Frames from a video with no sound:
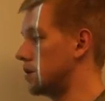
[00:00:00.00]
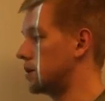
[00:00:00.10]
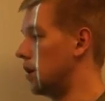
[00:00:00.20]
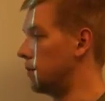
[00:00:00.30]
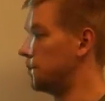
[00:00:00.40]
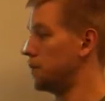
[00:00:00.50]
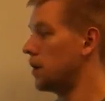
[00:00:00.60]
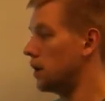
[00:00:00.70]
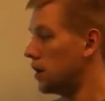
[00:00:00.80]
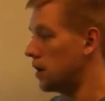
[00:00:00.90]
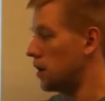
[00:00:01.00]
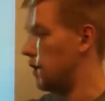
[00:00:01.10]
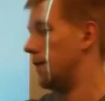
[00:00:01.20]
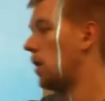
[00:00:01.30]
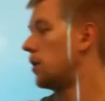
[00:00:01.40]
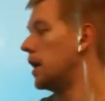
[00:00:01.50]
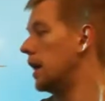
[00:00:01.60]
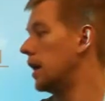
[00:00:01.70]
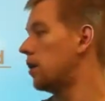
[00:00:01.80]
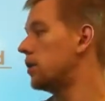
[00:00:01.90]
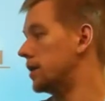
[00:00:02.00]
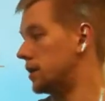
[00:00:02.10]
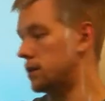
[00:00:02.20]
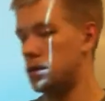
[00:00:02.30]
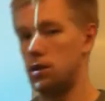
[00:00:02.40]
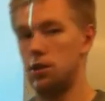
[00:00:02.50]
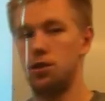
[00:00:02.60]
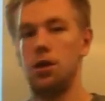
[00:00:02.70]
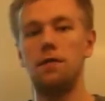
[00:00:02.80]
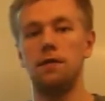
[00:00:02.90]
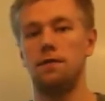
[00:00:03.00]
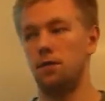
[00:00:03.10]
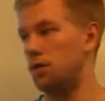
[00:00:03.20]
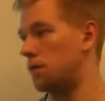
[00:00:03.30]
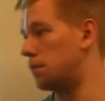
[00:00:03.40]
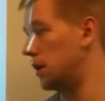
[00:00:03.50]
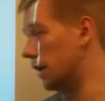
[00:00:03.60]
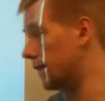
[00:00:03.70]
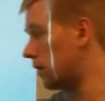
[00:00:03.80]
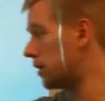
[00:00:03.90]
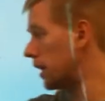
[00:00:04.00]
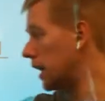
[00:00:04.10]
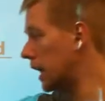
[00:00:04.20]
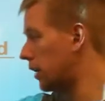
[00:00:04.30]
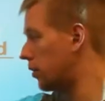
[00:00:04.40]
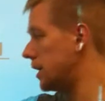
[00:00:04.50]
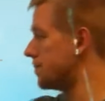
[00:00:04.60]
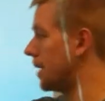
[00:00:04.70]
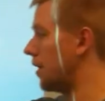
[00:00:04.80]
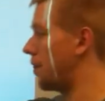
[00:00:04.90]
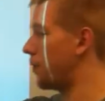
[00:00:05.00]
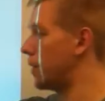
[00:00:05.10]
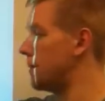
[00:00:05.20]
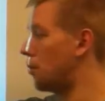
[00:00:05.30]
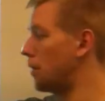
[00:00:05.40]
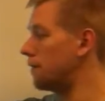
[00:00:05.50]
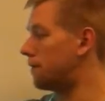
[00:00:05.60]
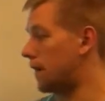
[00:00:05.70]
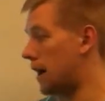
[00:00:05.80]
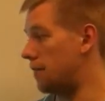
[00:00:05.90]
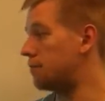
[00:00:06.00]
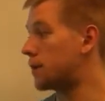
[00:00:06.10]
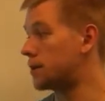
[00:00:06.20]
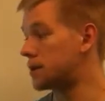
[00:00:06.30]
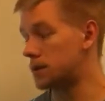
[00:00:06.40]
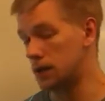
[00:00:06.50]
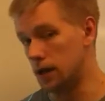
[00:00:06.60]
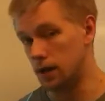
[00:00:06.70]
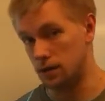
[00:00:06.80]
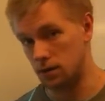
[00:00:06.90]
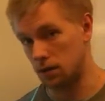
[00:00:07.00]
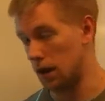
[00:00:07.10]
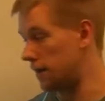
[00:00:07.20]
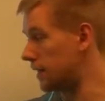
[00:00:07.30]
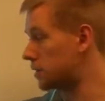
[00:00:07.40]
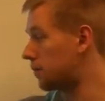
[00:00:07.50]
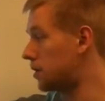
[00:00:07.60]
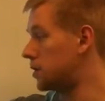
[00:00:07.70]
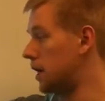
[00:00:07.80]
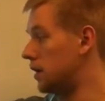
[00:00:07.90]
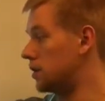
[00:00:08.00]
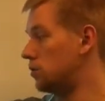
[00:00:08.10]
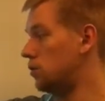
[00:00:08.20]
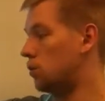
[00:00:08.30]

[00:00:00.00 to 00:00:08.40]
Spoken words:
So, if I were to increase, this is just solving for the b. If I were to increase by 3.5%, okay, that's percent.